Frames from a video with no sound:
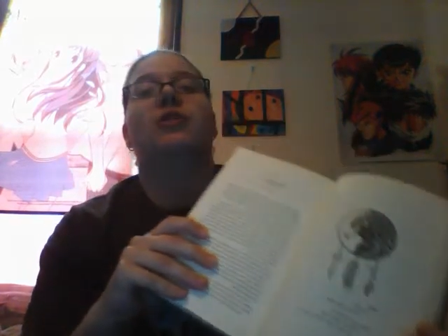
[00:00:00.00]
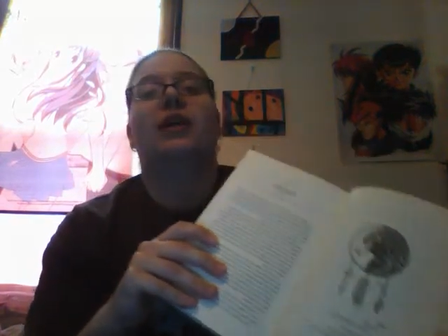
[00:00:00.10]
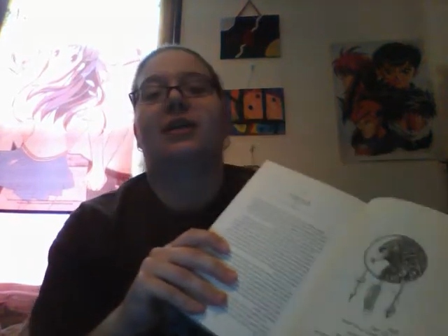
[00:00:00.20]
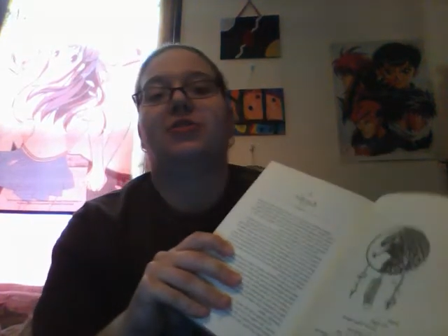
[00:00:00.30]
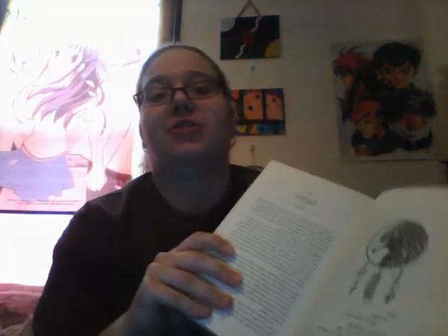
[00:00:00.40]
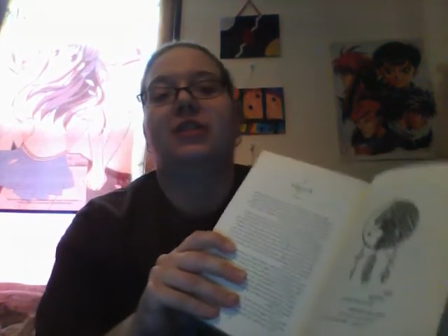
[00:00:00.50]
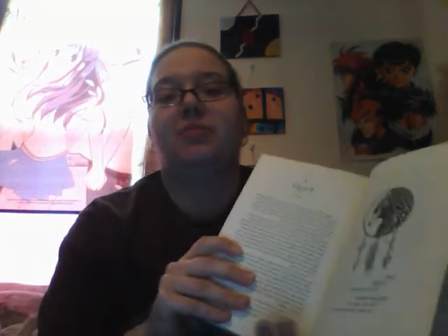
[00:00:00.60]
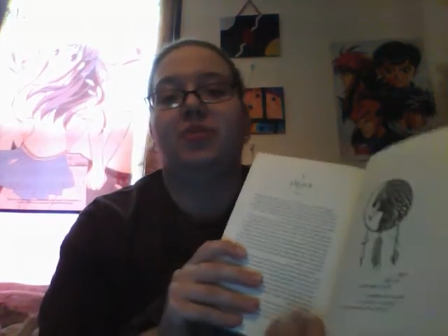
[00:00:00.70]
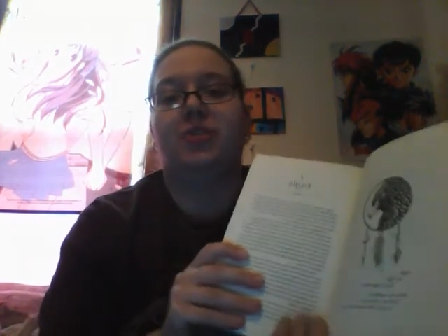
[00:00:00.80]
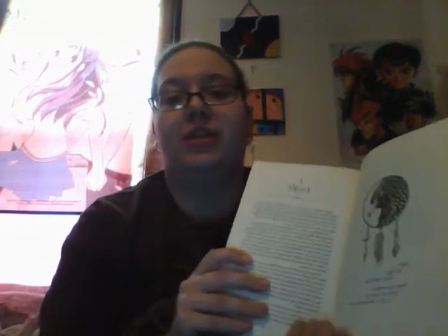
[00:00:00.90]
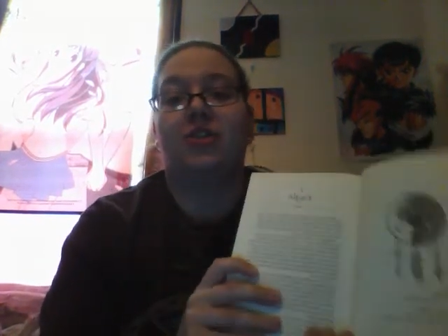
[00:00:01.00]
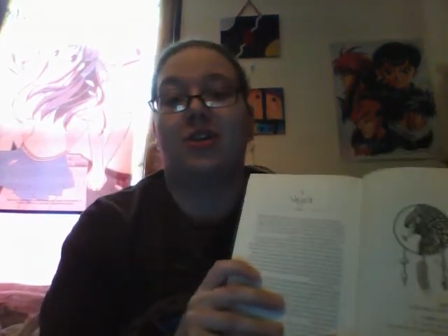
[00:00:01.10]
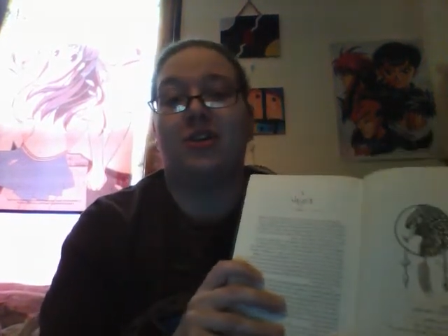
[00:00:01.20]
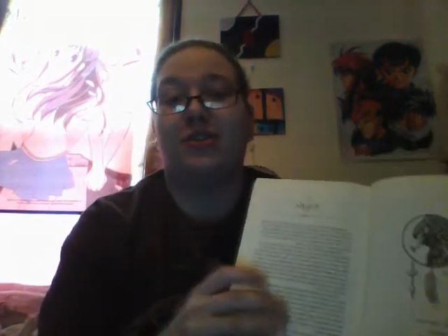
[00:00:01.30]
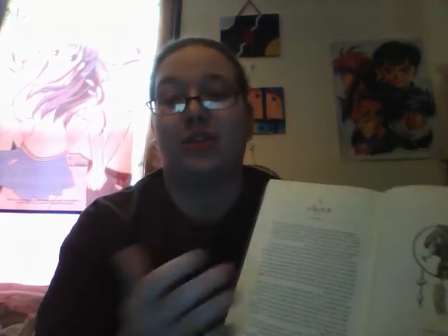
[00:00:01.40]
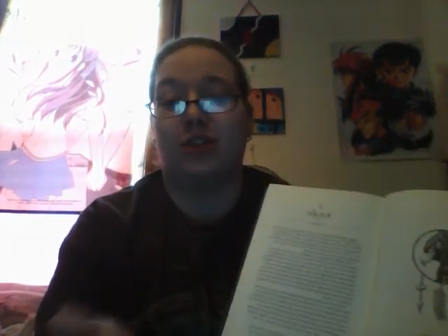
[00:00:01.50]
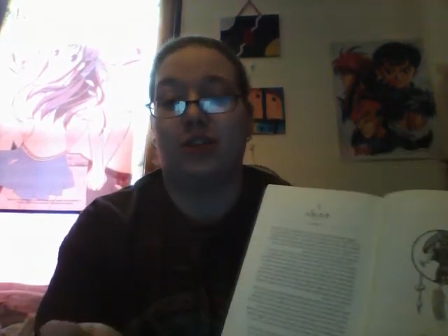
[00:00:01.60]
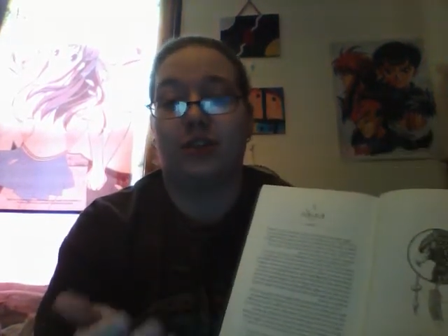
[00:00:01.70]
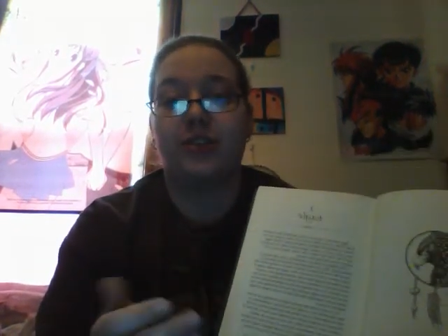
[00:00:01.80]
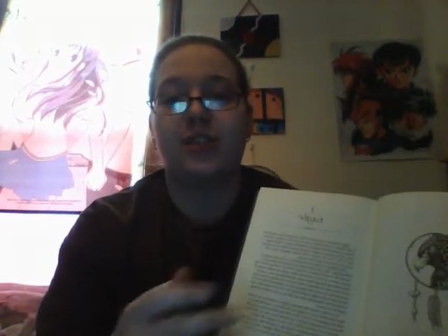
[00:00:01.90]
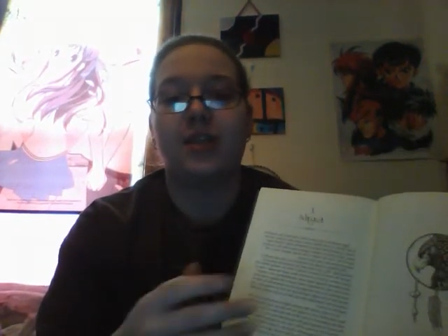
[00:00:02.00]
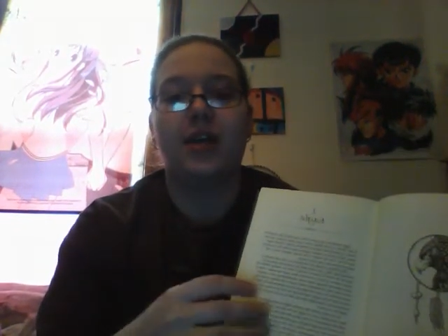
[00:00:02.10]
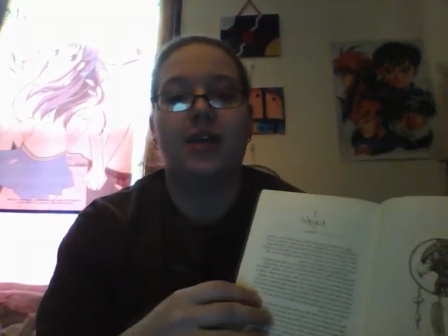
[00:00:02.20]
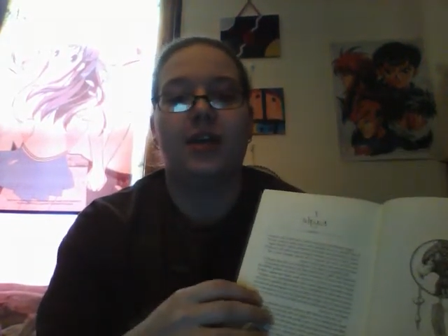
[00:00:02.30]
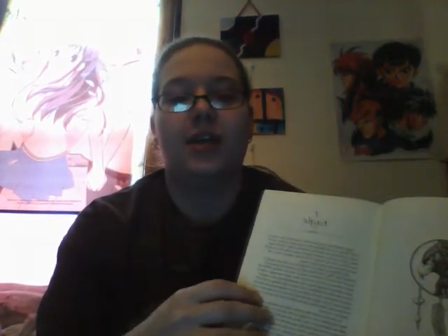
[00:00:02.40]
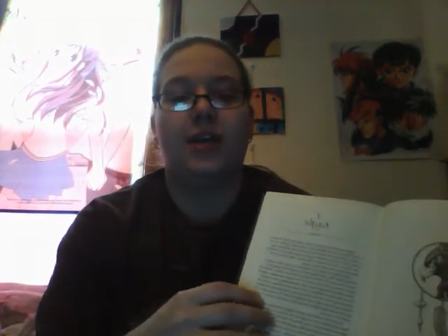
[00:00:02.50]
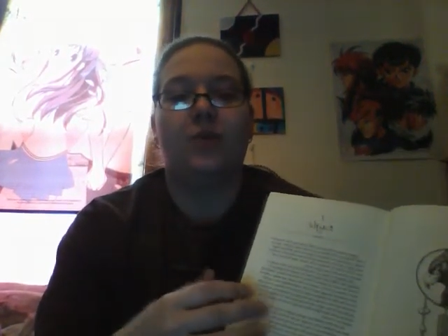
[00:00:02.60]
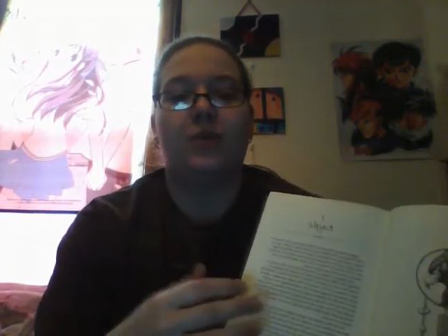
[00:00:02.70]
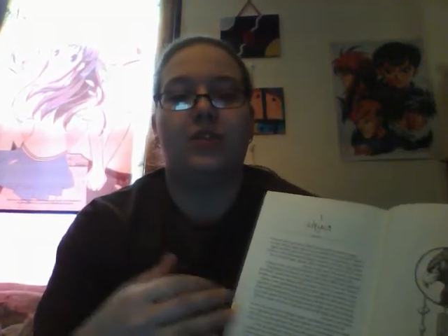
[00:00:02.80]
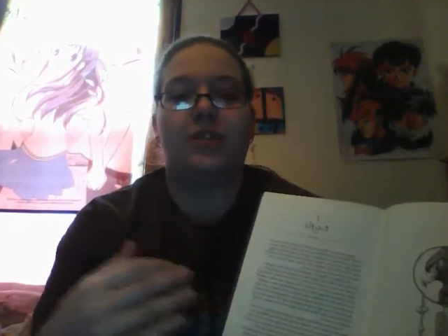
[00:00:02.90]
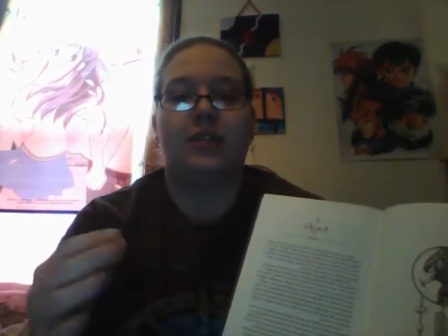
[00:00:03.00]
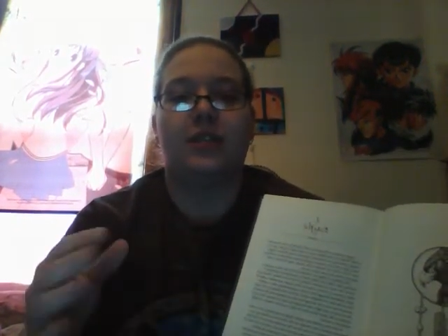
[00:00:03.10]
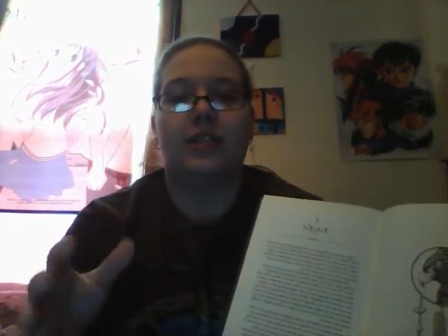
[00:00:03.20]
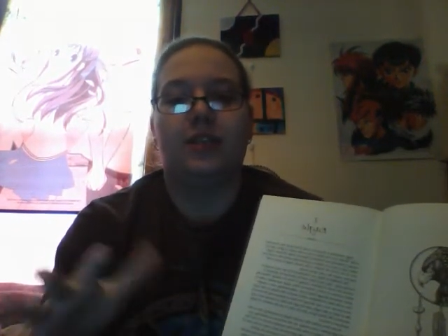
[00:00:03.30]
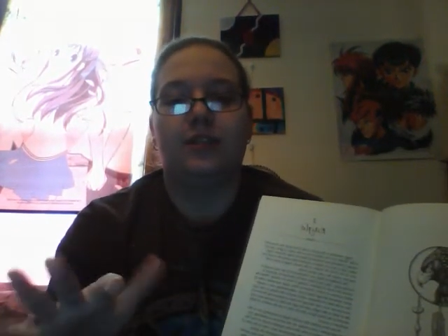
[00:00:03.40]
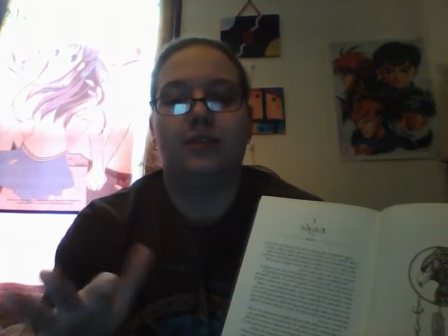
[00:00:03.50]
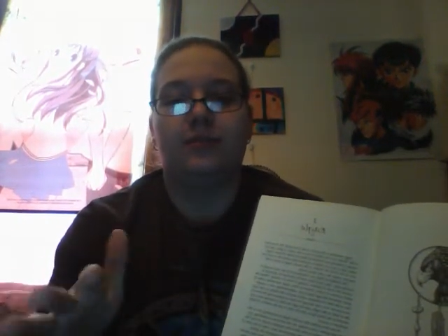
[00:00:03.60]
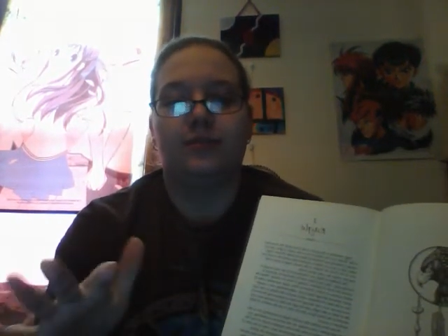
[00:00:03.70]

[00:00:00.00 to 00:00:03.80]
are not actually printed on the cards, which is a little...